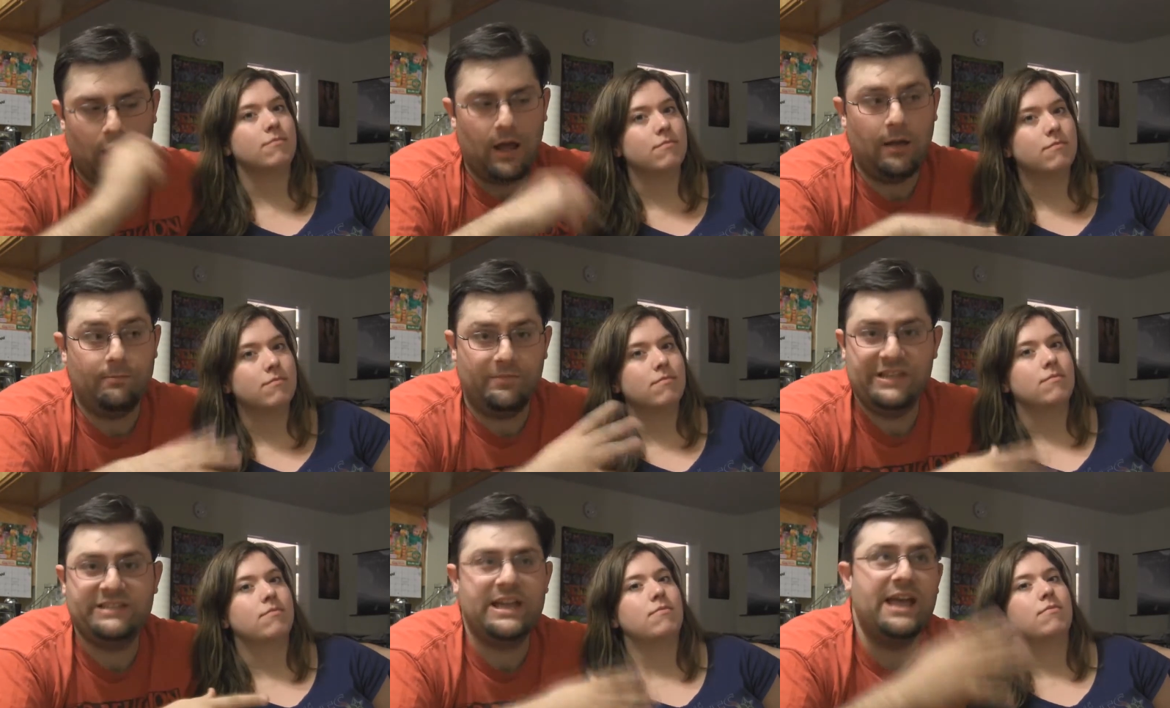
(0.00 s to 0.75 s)
Speaker 1: Um,
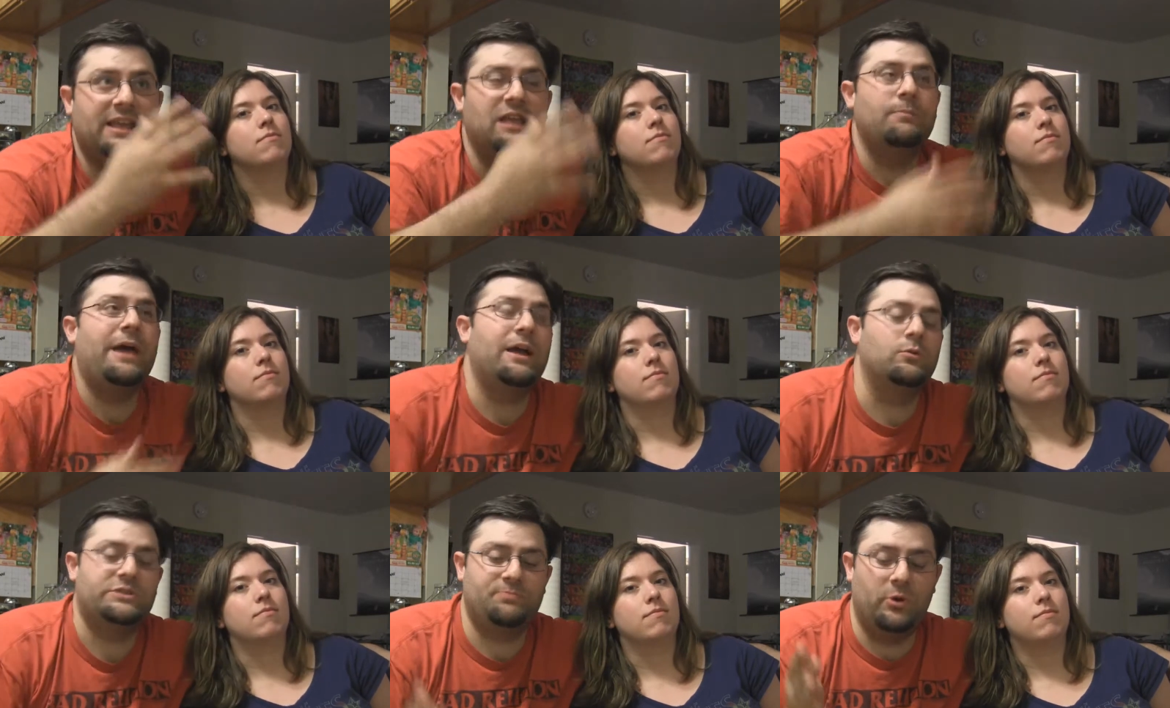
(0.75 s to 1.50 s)
this guy, King Baggot,
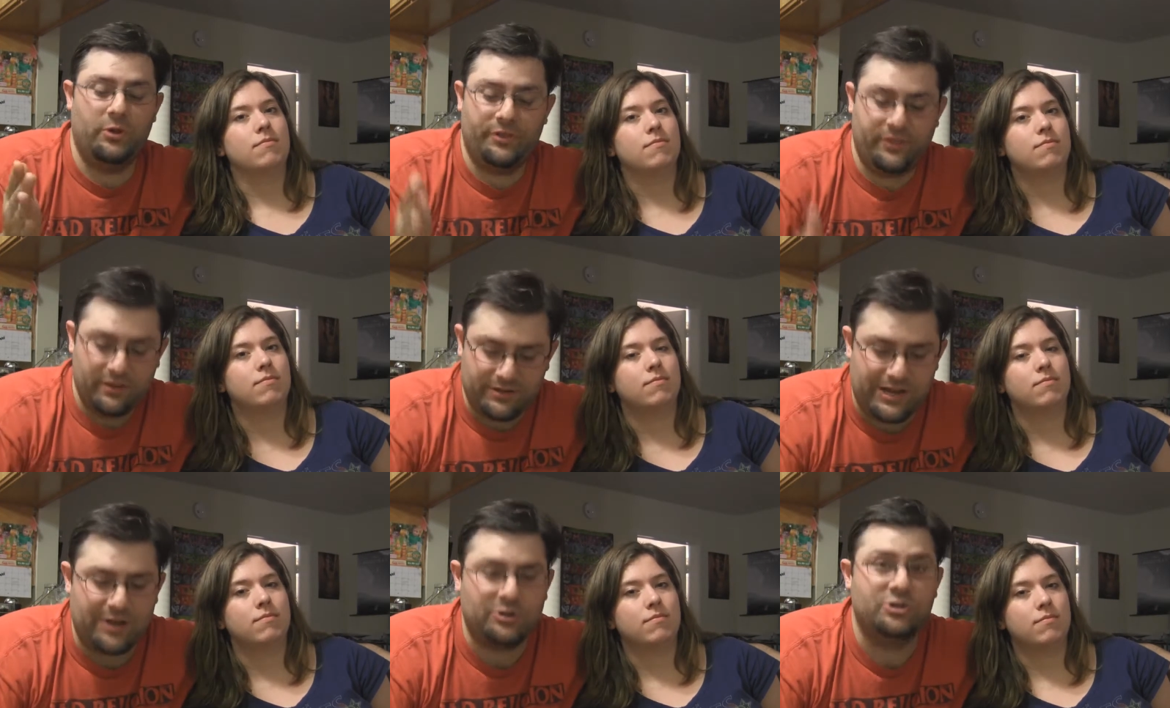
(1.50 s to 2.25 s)
was both
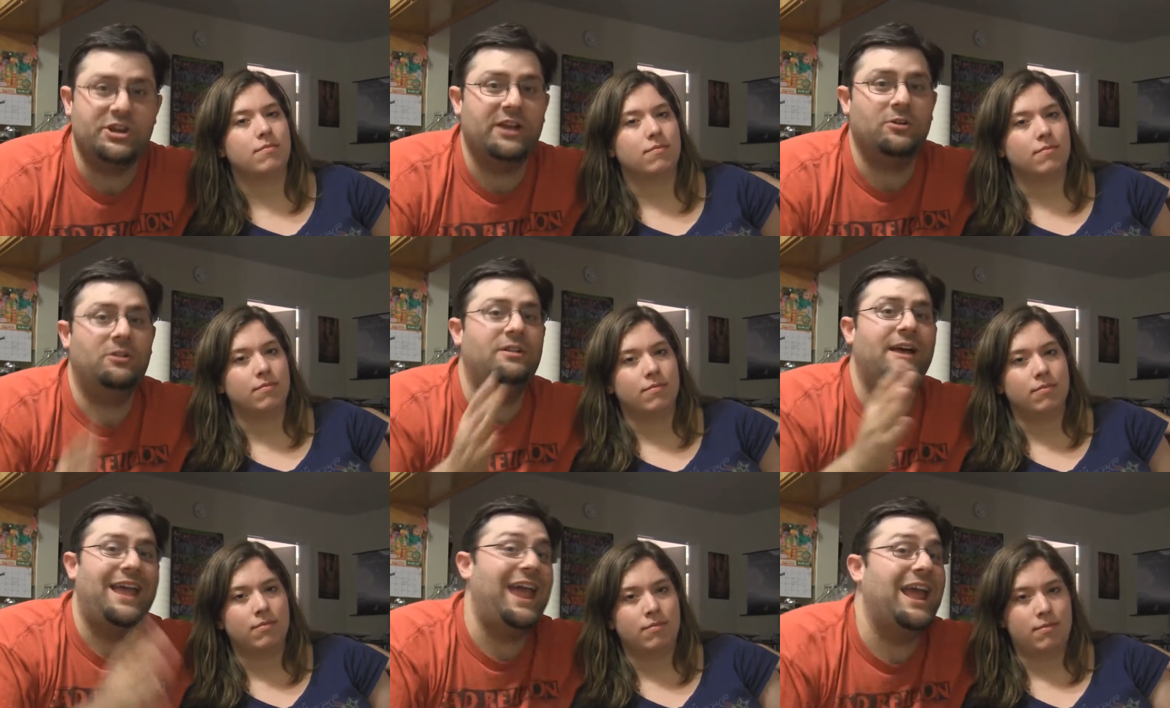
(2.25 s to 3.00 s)
Dr. Jekyll
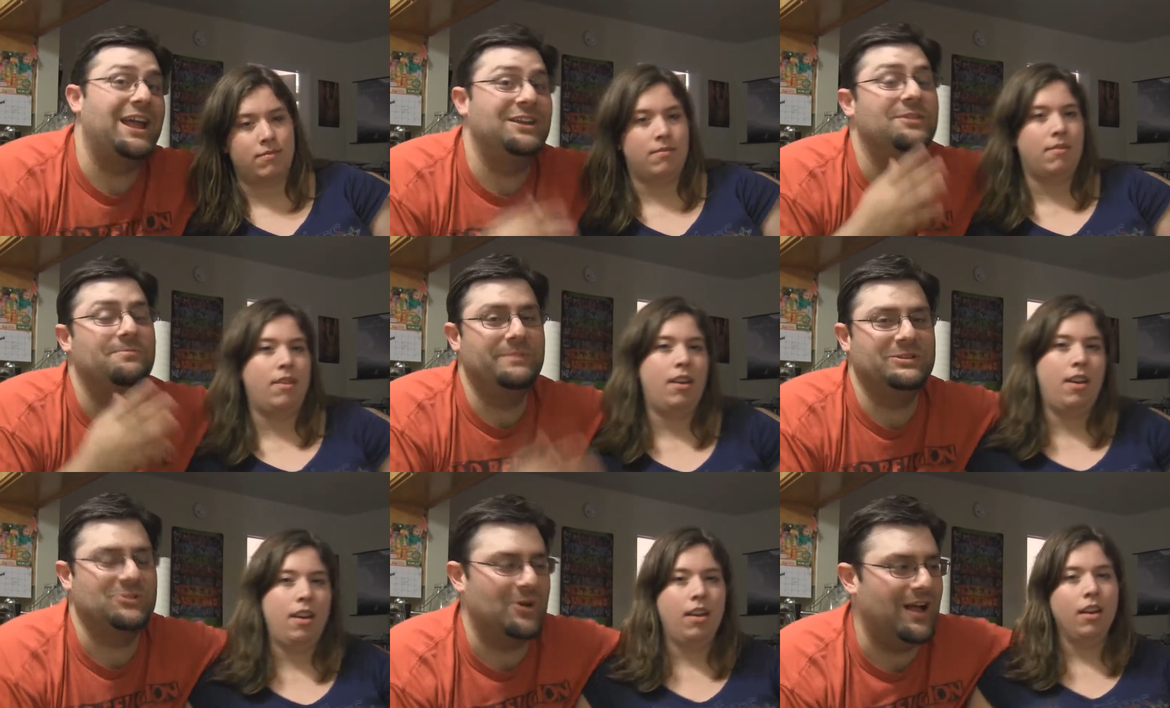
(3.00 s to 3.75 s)
and
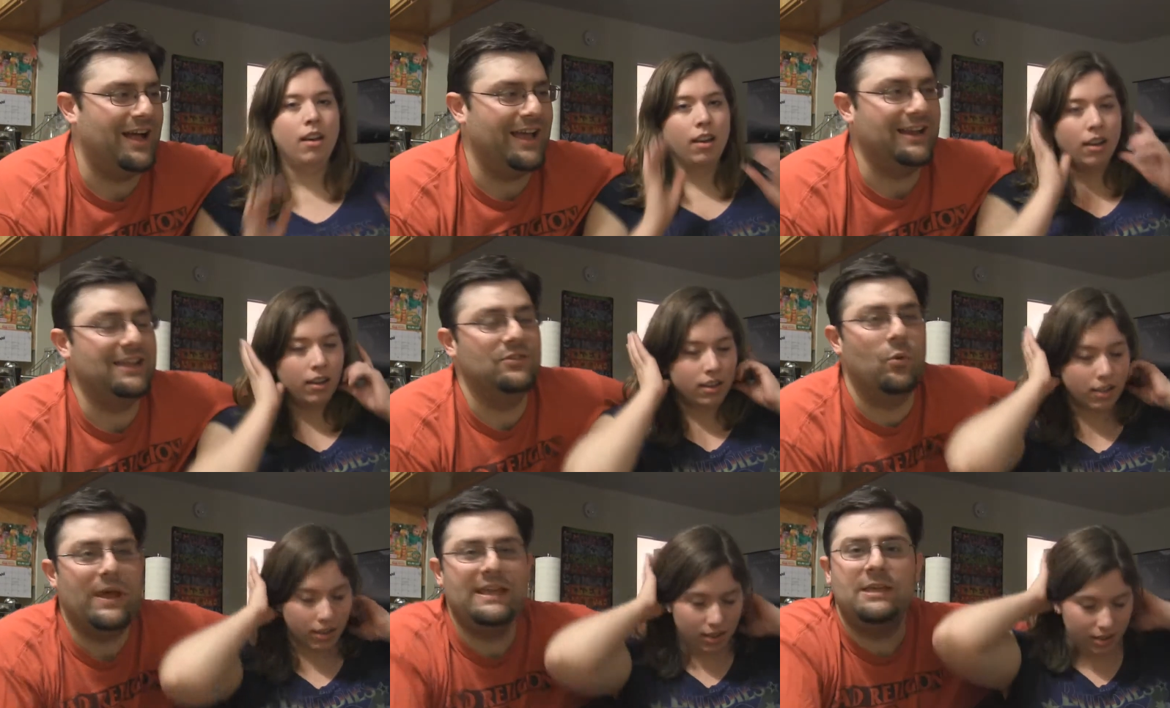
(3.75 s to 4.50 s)
Mr. Hyde. And the
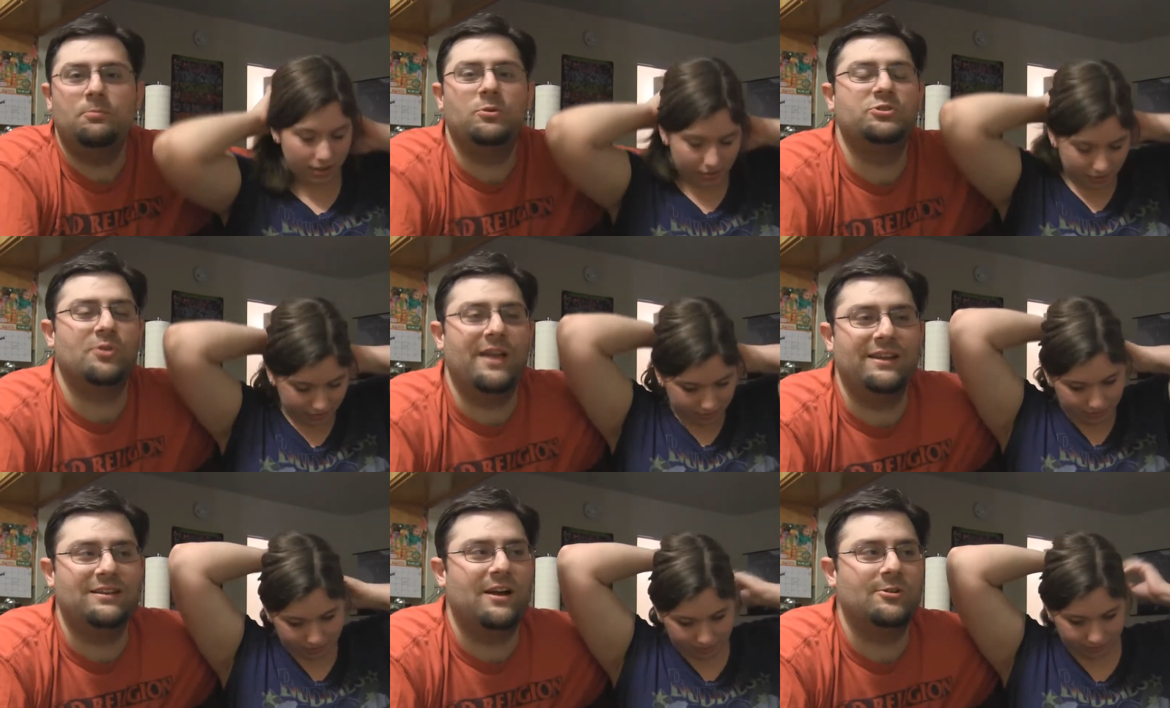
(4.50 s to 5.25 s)
way he
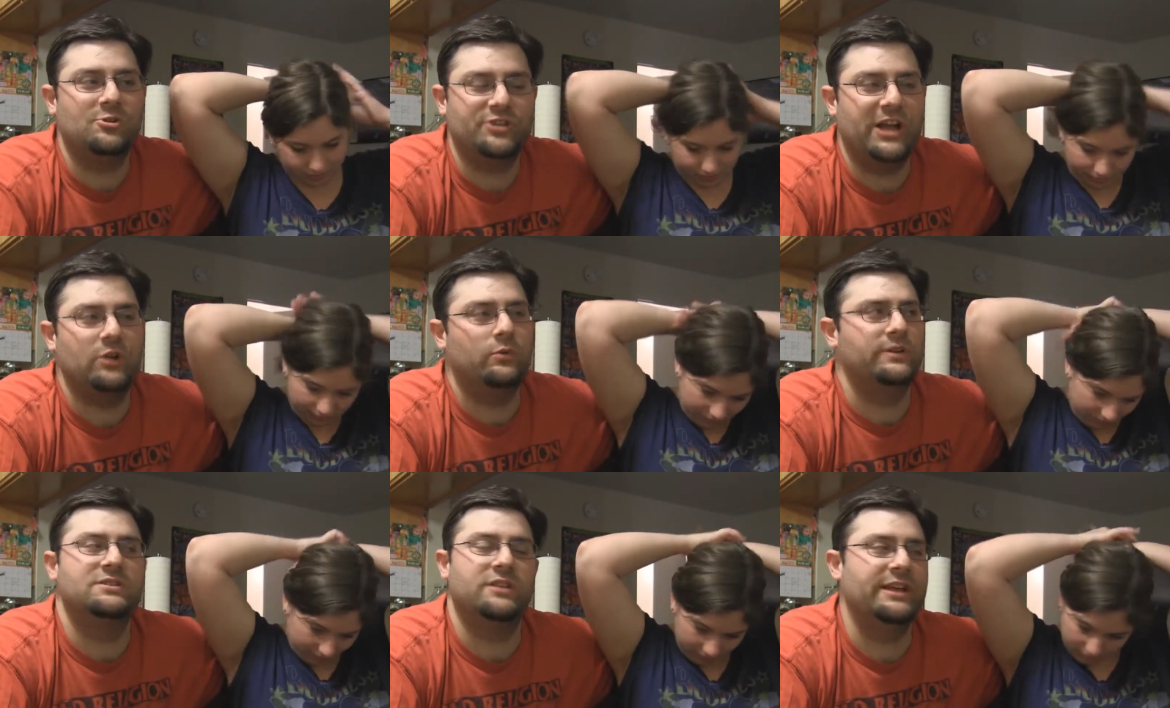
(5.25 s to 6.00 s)
portrayed Dr. Jekyll
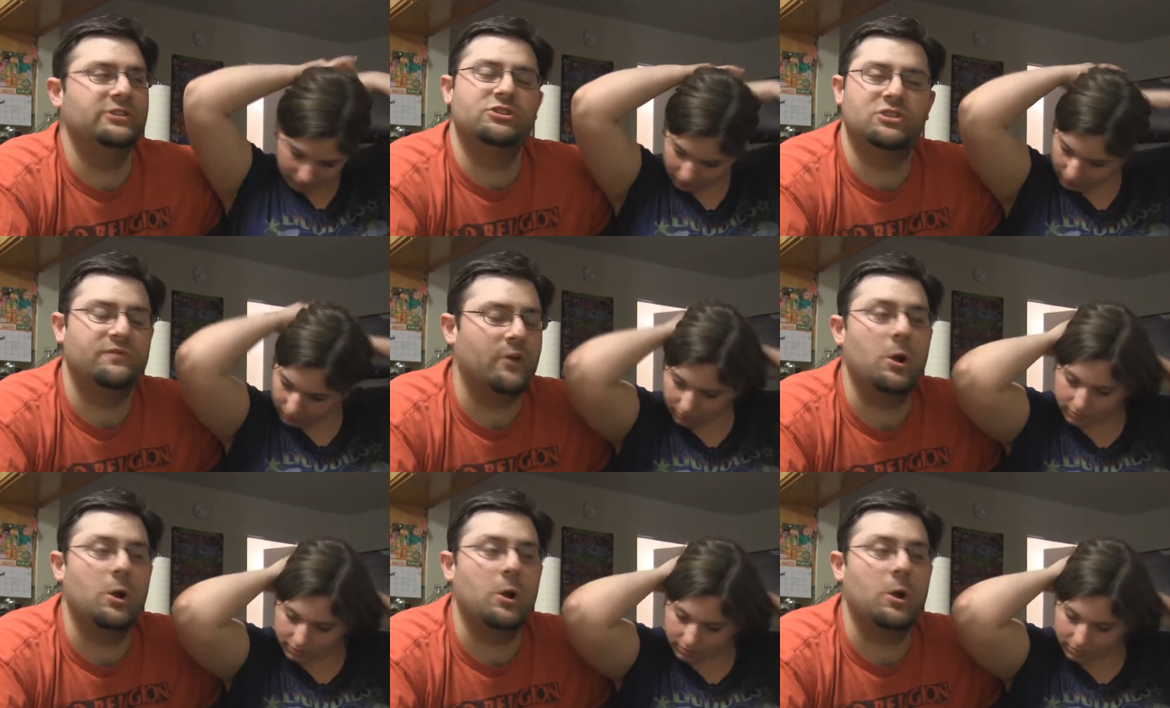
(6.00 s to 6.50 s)
was like just a